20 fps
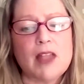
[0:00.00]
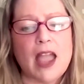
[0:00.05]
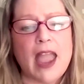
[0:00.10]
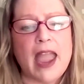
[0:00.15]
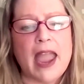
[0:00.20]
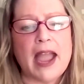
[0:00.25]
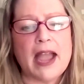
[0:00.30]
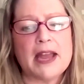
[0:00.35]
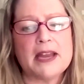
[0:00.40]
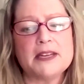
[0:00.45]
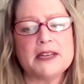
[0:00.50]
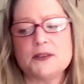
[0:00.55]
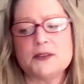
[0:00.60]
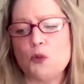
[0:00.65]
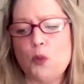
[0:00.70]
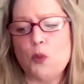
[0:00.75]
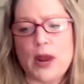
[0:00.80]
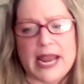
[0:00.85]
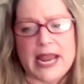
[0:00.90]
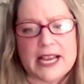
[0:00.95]
And
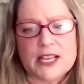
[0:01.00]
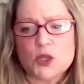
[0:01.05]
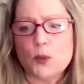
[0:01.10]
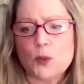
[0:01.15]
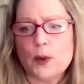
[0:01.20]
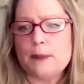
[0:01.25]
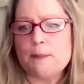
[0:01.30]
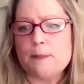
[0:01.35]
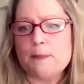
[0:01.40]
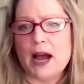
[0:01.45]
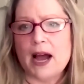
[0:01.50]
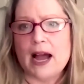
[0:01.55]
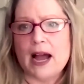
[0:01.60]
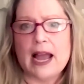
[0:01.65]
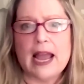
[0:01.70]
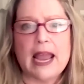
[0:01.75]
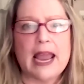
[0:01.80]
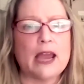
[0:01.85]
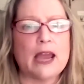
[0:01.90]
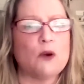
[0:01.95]
weeks went
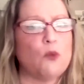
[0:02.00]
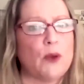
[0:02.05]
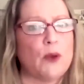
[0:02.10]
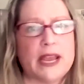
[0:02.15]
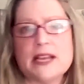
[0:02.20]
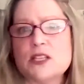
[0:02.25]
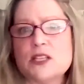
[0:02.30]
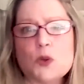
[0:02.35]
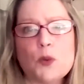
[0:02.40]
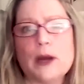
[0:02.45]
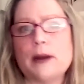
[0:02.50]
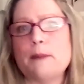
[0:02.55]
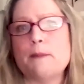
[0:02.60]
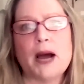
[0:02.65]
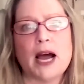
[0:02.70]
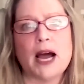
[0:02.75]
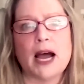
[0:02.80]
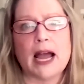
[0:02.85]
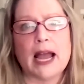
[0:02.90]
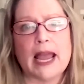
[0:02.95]
by and weeks went
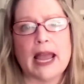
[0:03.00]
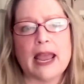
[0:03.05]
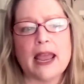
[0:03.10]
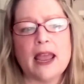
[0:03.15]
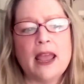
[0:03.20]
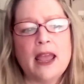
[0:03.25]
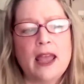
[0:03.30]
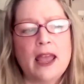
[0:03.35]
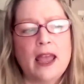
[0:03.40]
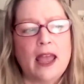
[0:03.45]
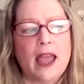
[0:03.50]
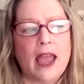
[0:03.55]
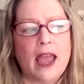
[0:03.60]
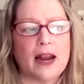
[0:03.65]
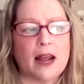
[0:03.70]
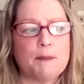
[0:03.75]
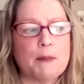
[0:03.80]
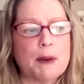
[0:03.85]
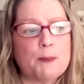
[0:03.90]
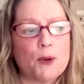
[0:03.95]
by. And
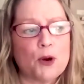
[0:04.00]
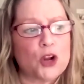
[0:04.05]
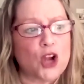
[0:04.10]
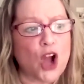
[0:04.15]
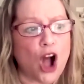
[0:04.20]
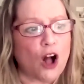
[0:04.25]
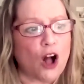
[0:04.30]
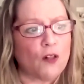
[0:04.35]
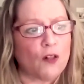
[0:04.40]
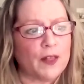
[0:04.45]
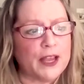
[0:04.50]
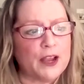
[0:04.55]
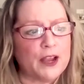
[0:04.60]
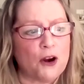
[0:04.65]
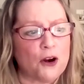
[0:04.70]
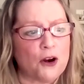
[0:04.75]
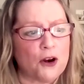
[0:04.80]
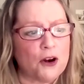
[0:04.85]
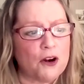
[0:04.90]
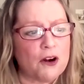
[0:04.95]
I remember calling
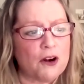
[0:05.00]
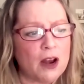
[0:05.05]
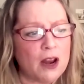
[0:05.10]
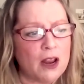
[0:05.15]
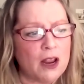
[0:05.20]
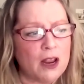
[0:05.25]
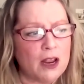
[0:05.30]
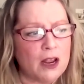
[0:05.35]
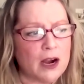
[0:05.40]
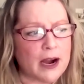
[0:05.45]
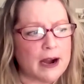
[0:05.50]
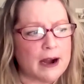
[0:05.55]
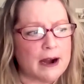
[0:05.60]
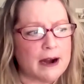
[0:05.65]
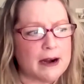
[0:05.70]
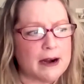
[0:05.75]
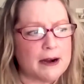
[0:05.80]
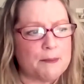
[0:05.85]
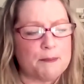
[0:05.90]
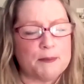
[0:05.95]
her.
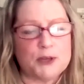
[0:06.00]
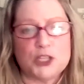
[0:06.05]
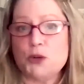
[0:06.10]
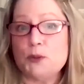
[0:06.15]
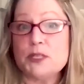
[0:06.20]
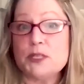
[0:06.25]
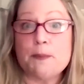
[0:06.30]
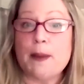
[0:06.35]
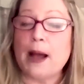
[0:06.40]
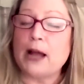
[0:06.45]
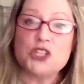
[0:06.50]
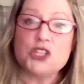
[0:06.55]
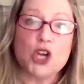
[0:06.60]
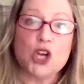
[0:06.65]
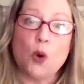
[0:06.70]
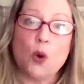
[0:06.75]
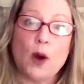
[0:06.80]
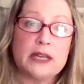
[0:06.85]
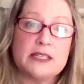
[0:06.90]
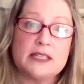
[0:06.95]
She was about to
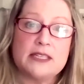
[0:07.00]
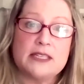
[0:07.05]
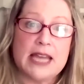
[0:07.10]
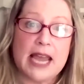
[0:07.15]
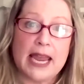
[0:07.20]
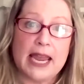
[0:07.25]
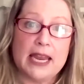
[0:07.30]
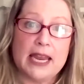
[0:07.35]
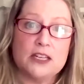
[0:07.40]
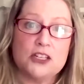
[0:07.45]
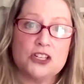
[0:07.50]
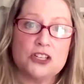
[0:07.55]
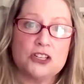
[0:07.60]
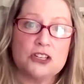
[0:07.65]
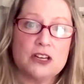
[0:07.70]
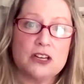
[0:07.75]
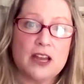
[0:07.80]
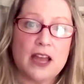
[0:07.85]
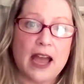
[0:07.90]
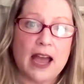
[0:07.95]
go on
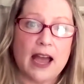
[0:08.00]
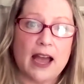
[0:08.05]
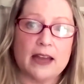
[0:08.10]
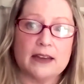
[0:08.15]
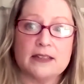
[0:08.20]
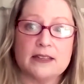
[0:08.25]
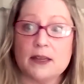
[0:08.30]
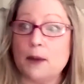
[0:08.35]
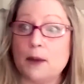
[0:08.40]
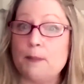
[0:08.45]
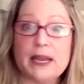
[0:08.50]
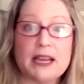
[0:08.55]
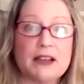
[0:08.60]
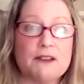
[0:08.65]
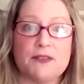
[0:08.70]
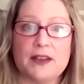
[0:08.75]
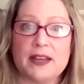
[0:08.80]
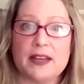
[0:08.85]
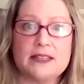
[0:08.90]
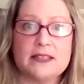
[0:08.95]
stage at a big
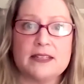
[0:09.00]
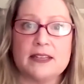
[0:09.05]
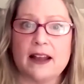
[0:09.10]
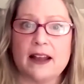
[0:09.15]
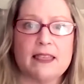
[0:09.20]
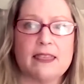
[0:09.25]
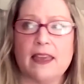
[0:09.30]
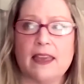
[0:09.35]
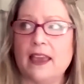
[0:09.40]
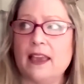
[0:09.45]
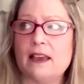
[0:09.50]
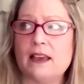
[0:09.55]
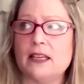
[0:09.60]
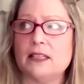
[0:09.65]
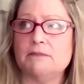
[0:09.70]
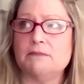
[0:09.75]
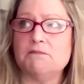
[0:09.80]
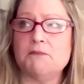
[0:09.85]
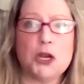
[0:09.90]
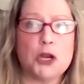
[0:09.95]
event in, I
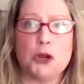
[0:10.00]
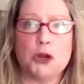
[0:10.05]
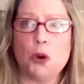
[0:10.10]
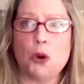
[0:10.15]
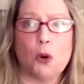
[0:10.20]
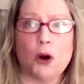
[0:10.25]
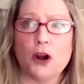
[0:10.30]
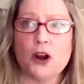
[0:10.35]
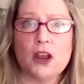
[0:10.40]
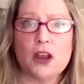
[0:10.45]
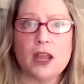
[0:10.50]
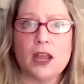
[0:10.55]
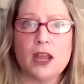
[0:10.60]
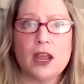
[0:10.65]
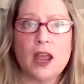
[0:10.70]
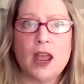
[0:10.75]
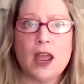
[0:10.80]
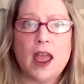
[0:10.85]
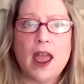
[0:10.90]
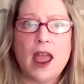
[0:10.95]
think, New York.
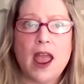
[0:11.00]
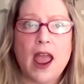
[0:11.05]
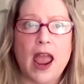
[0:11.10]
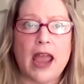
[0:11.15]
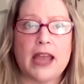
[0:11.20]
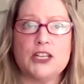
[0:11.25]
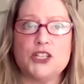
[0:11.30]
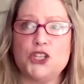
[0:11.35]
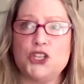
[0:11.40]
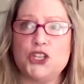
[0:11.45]
And